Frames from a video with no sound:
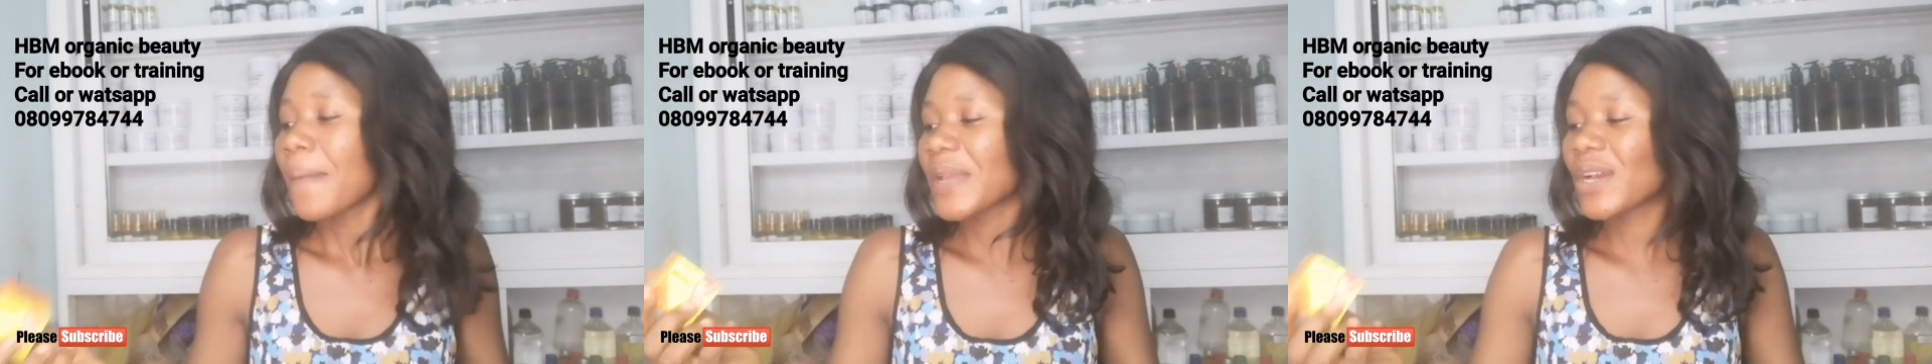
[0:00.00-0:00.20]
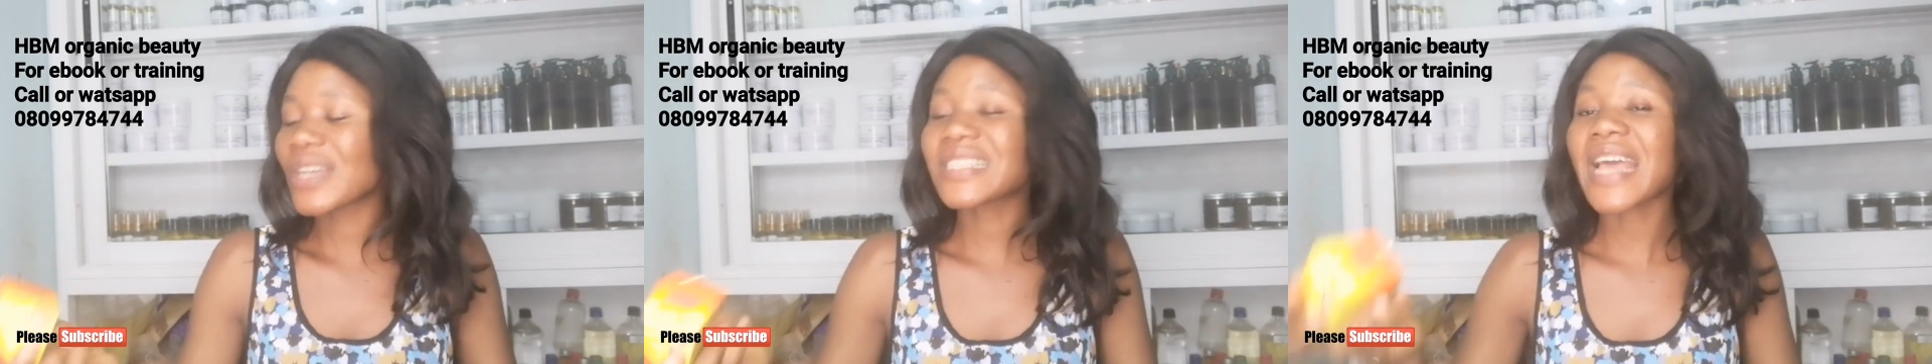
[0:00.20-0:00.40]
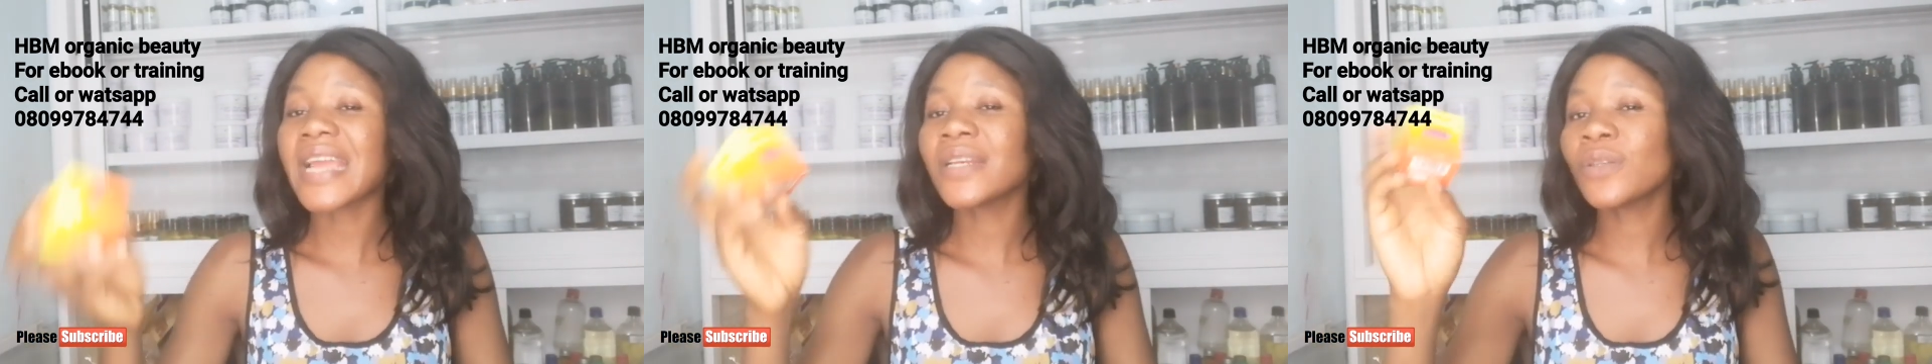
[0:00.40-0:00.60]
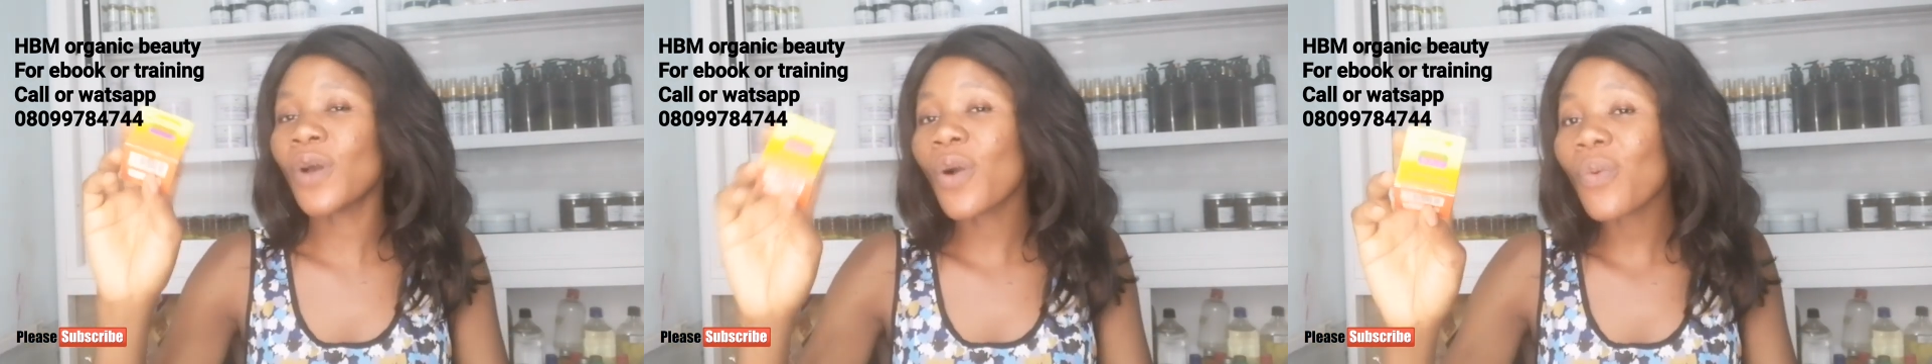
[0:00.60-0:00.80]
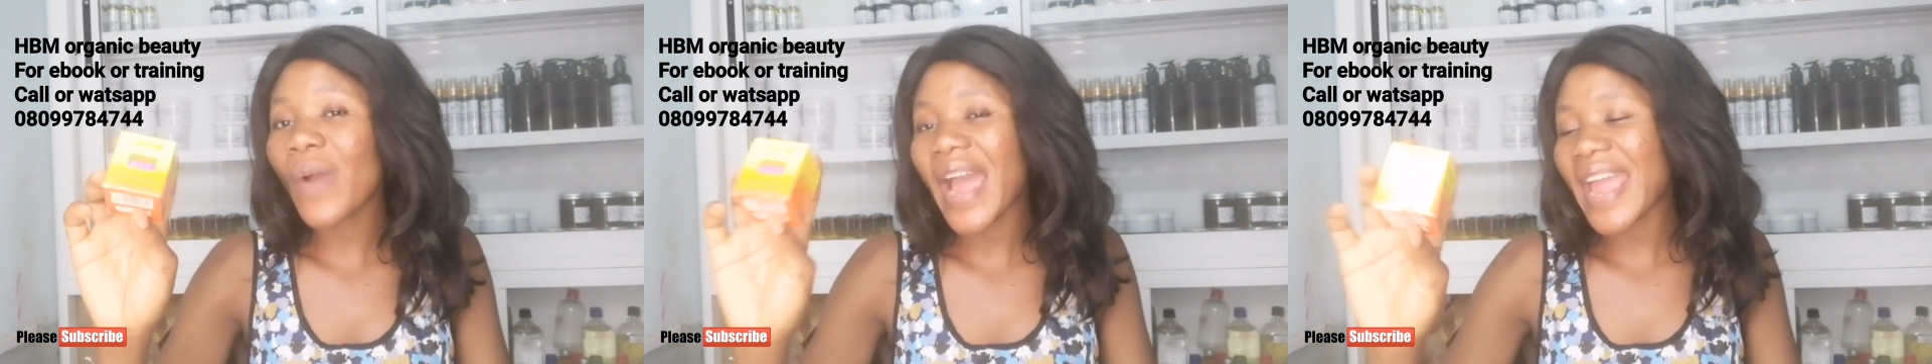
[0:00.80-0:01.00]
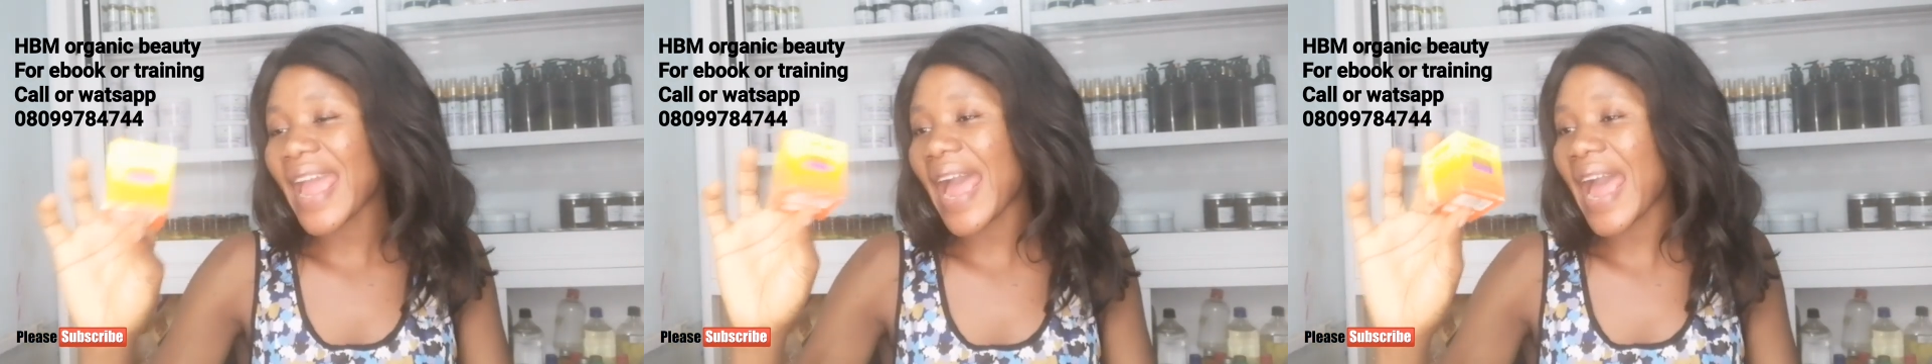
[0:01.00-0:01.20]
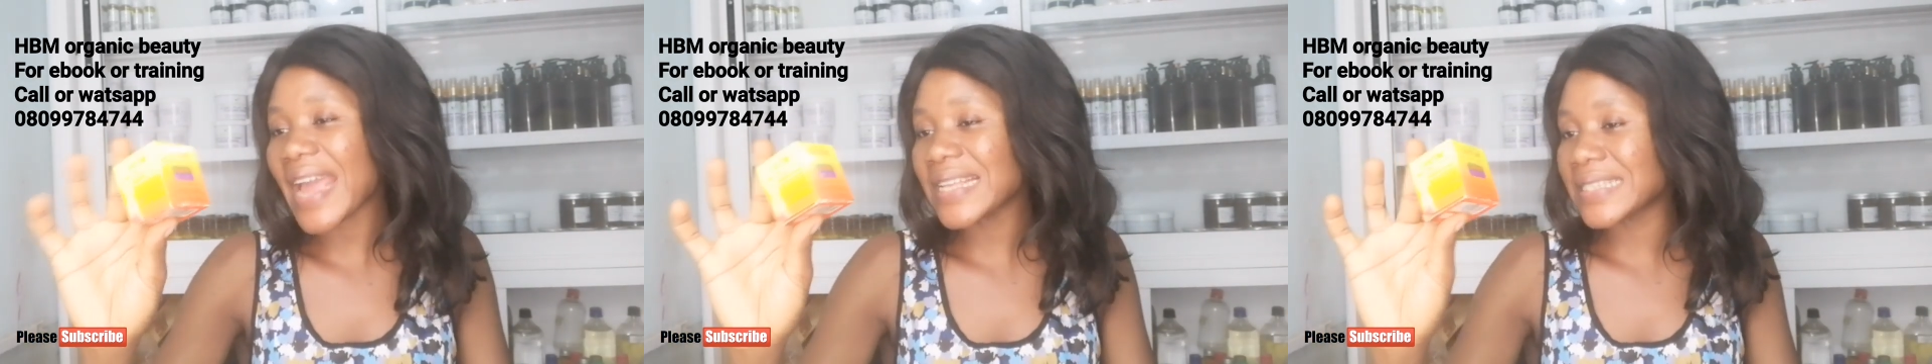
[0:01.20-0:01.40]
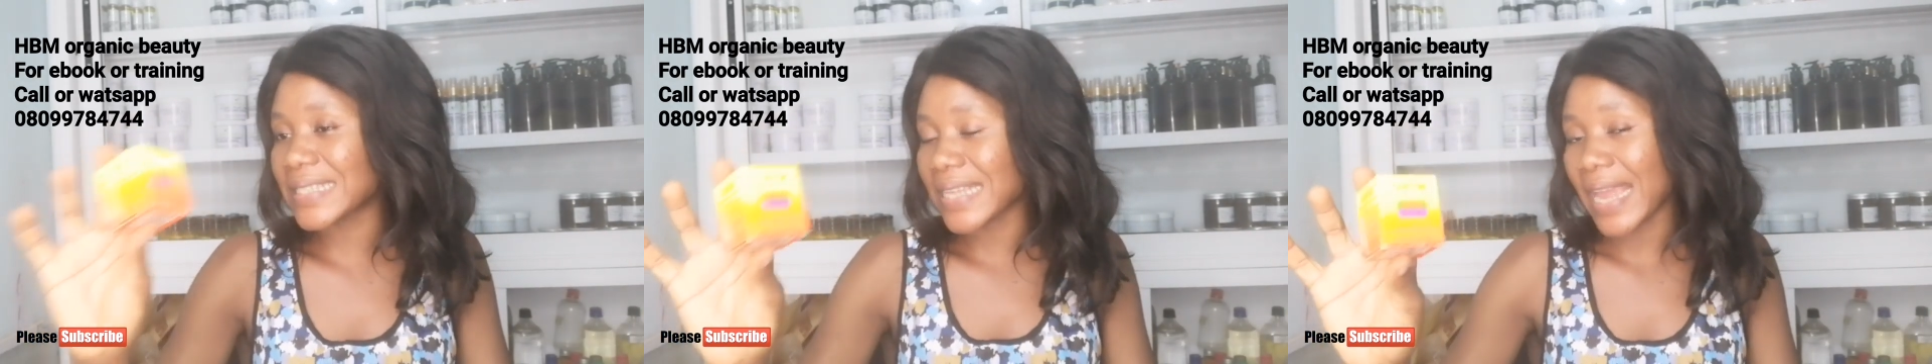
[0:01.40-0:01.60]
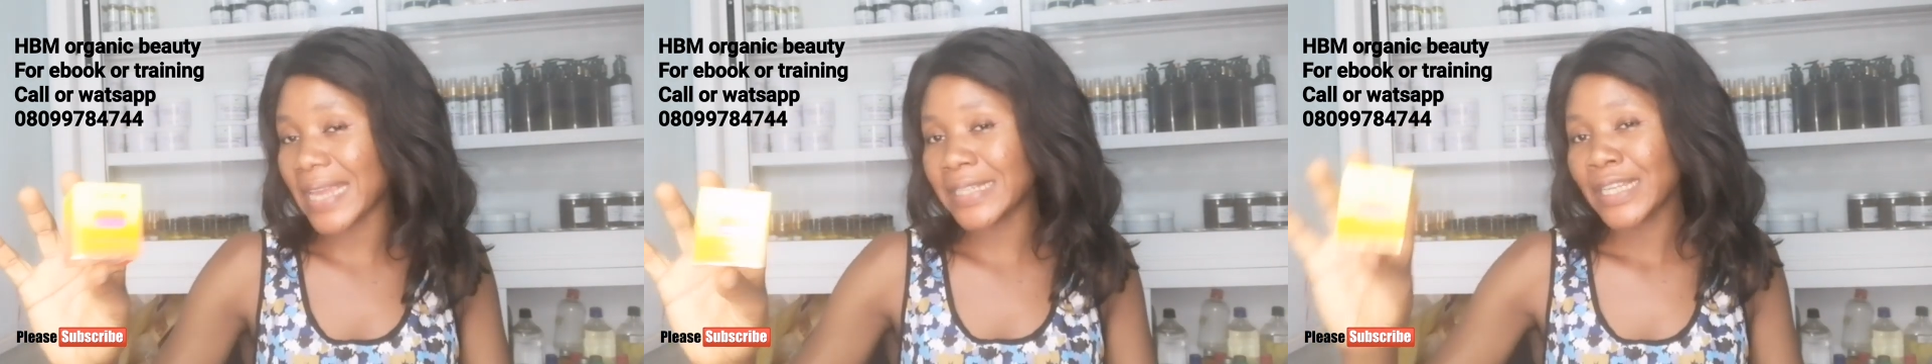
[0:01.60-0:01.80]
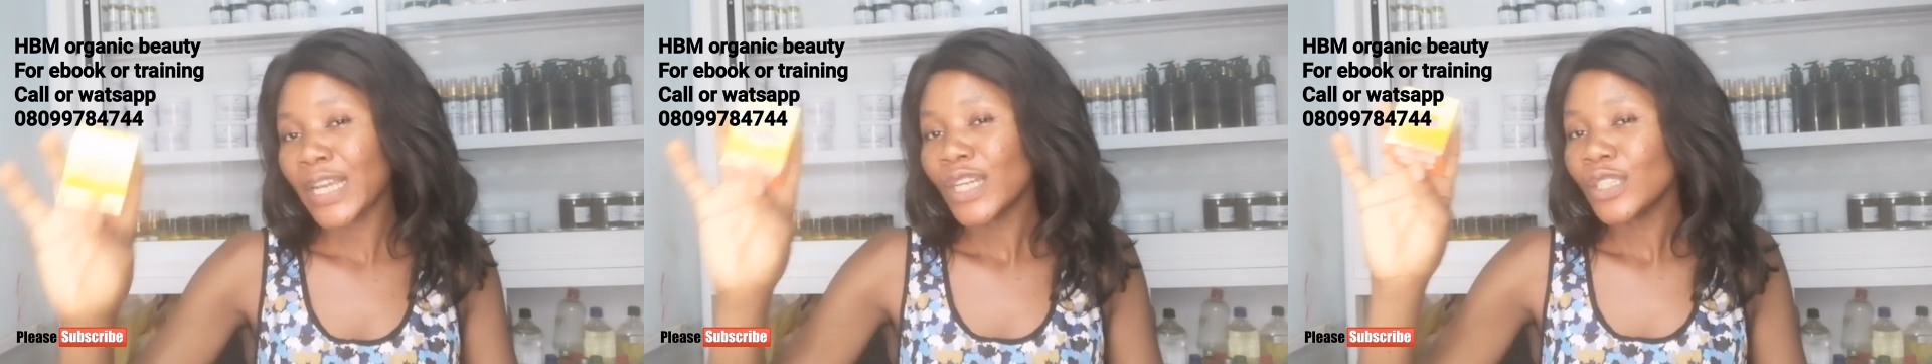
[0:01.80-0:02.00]
Because I know why I
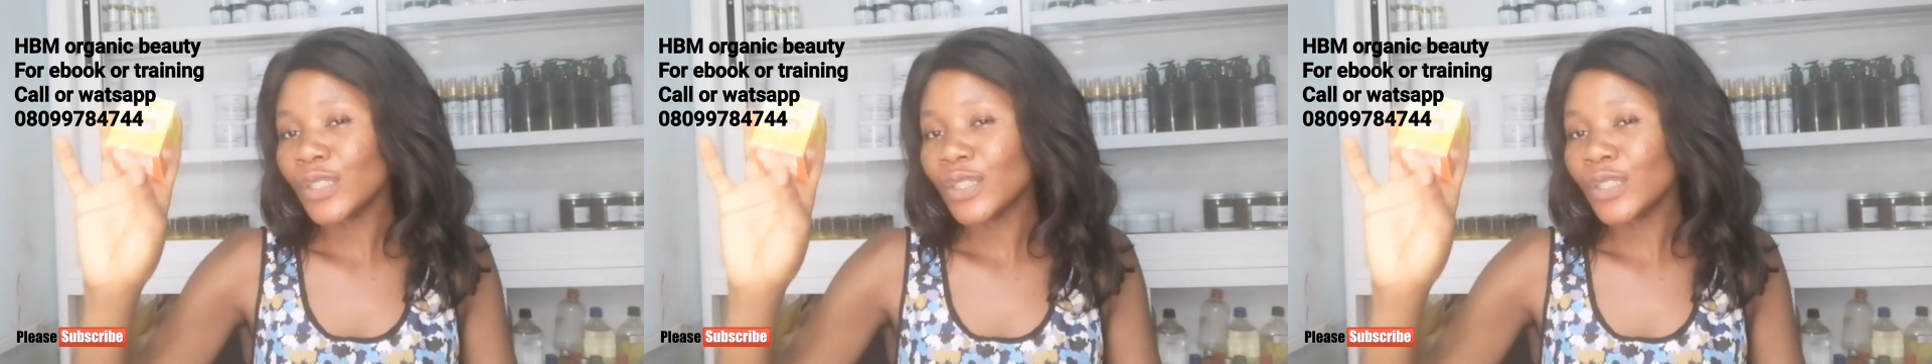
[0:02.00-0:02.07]
said,